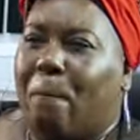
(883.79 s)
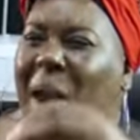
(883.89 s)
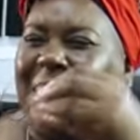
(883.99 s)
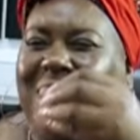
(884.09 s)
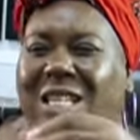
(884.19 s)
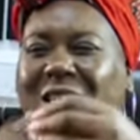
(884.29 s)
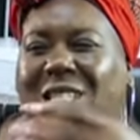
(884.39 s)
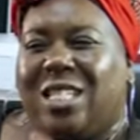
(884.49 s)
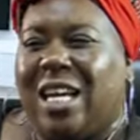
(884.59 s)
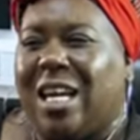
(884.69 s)
But I didn't
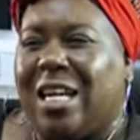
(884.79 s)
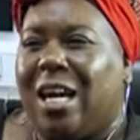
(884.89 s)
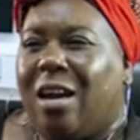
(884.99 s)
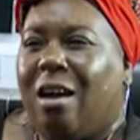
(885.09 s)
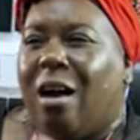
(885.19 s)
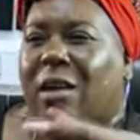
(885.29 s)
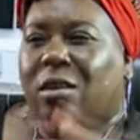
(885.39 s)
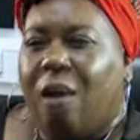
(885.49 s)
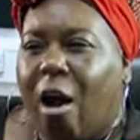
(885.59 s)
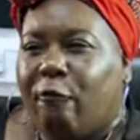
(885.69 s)
see
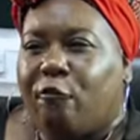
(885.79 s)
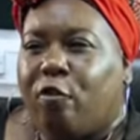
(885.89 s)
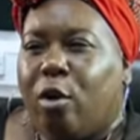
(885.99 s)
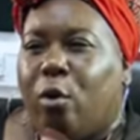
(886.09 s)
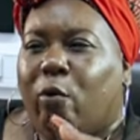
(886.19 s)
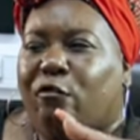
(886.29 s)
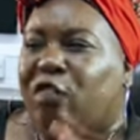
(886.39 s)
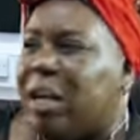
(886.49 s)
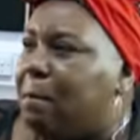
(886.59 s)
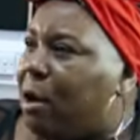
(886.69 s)
enough
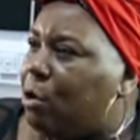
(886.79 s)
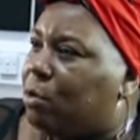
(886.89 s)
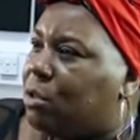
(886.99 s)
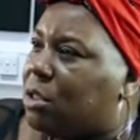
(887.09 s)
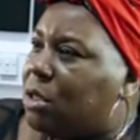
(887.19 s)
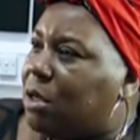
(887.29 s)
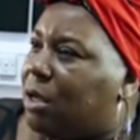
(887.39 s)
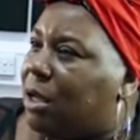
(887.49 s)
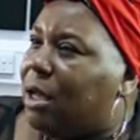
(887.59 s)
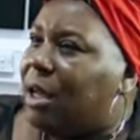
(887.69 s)
females
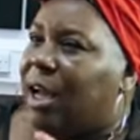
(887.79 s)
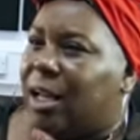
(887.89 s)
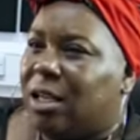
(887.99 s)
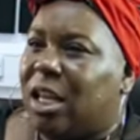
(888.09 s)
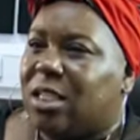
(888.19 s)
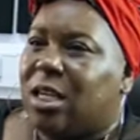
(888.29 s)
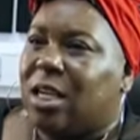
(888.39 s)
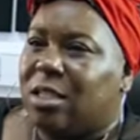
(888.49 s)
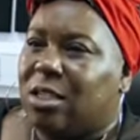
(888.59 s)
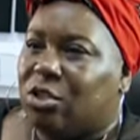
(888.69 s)
in this
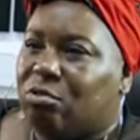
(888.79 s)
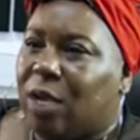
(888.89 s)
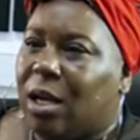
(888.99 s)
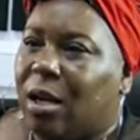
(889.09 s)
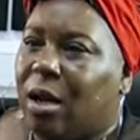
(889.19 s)
industry.